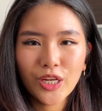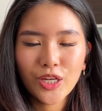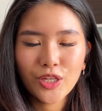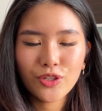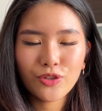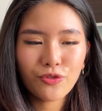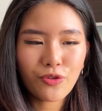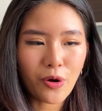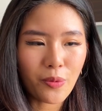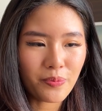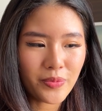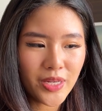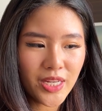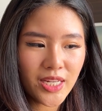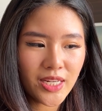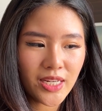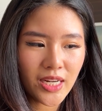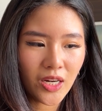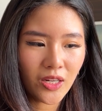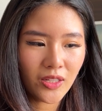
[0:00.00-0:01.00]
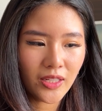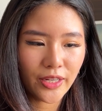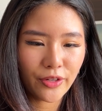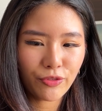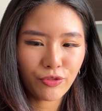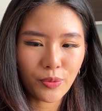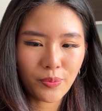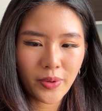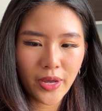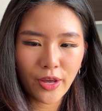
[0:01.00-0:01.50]
So for me now, like
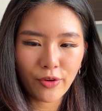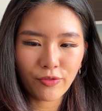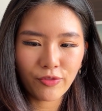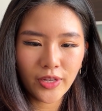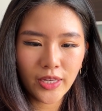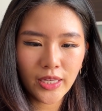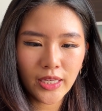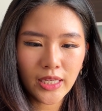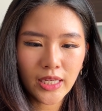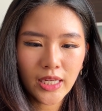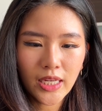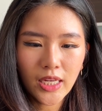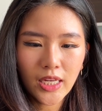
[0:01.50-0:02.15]
from having